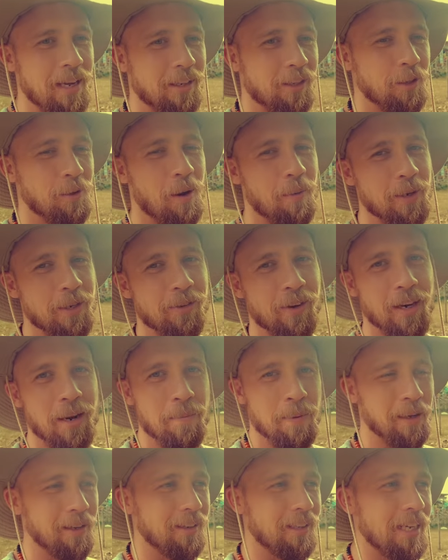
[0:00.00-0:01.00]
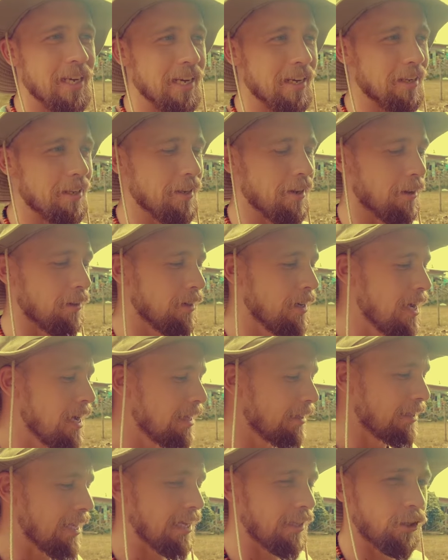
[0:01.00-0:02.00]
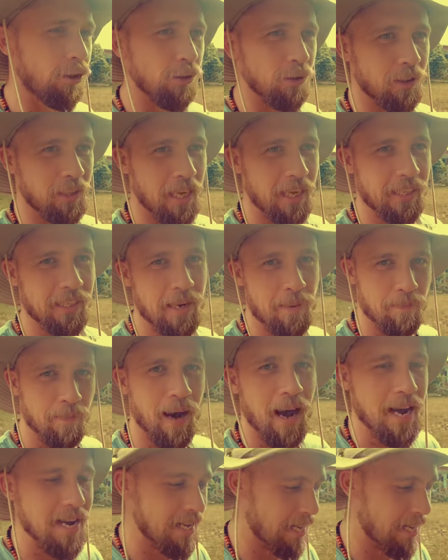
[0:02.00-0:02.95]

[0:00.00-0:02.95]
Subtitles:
and to what we're trying to build here, you know? They're two things in my